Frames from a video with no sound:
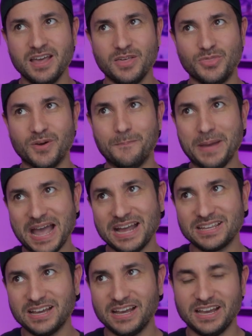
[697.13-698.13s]
the
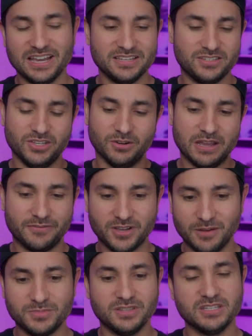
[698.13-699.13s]
bad guys, have
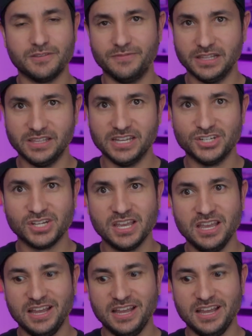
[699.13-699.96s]
come to this village